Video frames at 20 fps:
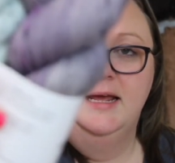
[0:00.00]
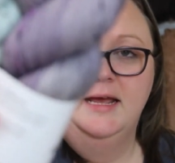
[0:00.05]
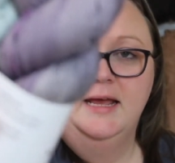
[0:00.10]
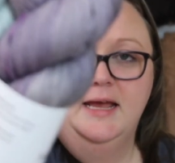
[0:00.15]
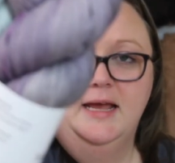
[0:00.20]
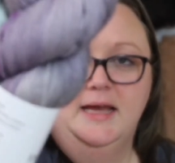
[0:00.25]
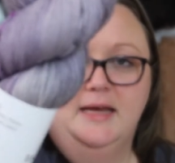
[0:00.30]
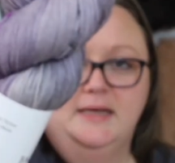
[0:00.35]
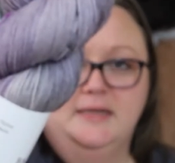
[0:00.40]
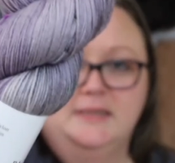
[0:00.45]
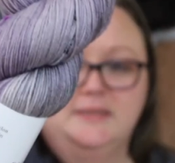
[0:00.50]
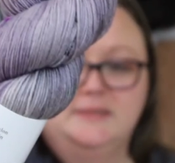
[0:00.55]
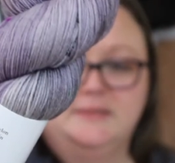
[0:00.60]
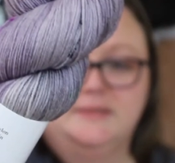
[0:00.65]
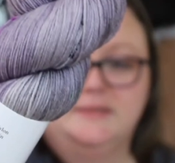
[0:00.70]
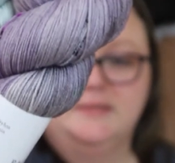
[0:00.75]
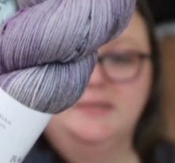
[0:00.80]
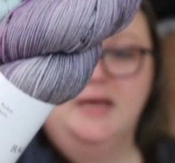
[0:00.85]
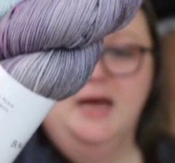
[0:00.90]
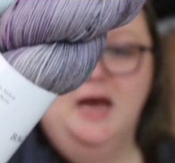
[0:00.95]
it
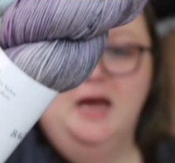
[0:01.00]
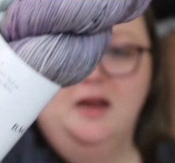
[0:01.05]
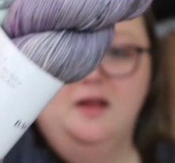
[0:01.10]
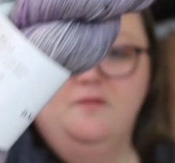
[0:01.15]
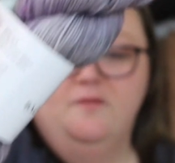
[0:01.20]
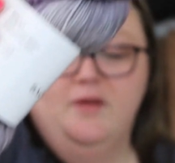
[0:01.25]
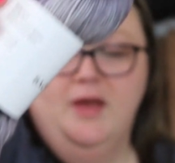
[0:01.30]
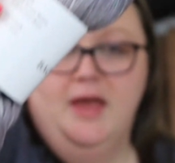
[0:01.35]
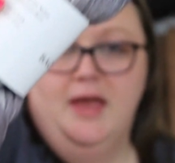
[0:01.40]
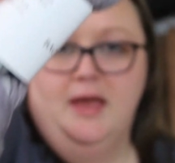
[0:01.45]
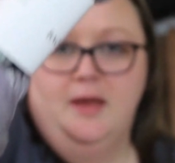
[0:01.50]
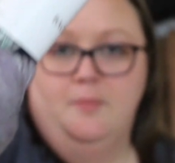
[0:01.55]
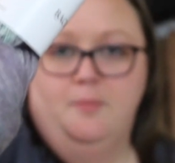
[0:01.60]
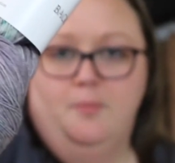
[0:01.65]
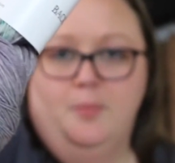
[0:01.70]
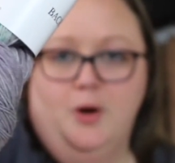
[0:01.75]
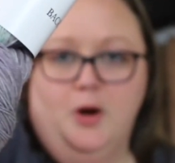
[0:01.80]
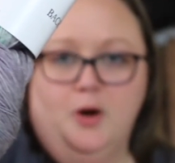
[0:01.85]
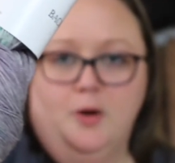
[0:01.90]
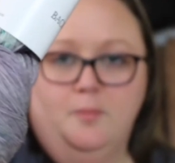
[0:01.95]
is kind of a
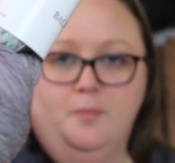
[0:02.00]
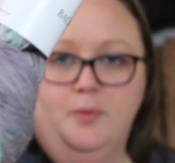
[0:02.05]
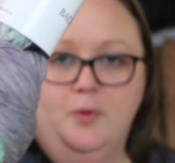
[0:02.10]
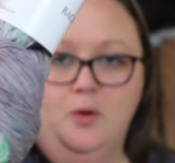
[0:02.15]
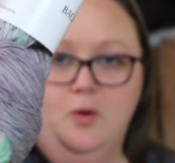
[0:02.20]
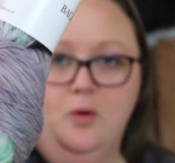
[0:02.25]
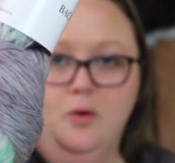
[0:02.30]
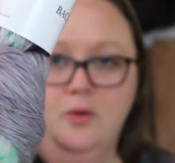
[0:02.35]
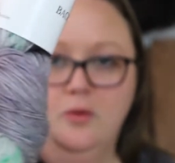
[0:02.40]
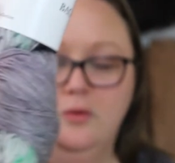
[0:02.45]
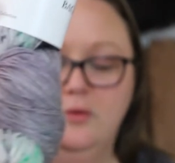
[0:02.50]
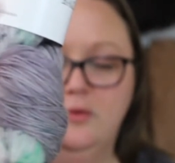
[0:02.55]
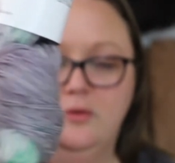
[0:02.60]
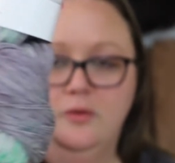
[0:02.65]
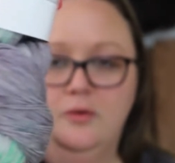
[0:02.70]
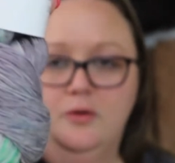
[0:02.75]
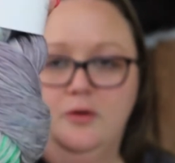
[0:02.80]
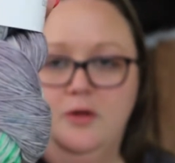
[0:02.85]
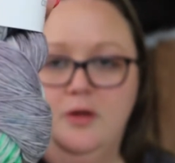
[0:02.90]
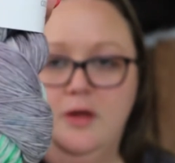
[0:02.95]
purple
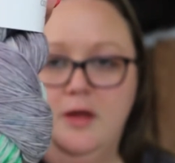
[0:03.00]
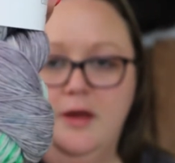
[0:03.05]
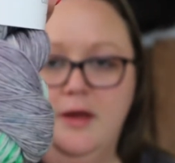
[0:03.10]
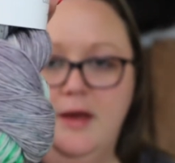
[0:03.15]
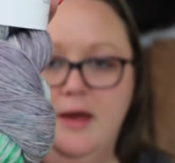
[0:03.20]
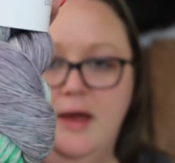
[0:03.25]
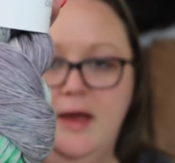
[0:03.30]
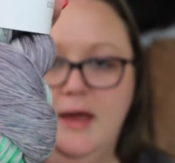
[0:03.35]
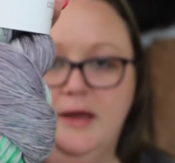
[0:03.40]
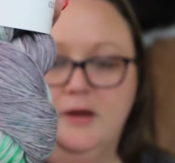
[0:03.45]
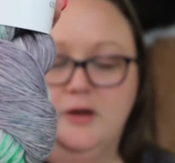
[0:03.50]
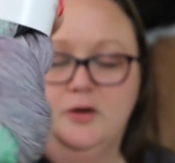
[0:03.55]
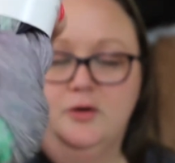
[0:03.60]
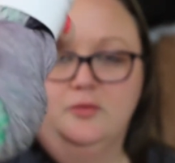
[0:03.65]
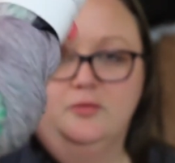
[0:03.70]
and